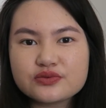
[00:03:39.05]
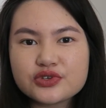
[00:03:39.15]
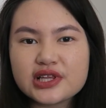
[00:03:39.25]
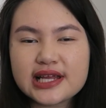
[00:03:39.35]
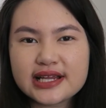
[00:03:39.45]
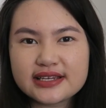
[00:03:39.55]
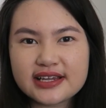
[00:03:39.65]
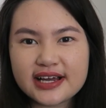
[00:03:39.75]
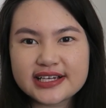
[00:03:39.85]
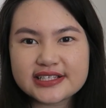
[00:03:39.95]
really
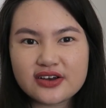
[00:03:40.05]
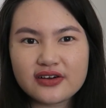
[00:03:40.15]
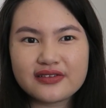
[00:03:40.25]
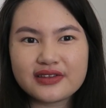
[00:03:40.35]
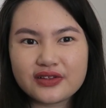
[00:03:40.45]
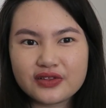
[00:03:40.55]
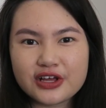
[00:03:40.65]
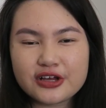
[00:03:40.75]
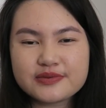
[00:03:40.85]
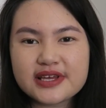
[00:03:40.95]
nice on the
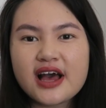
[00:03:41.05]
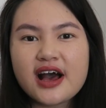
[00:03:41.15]
lips.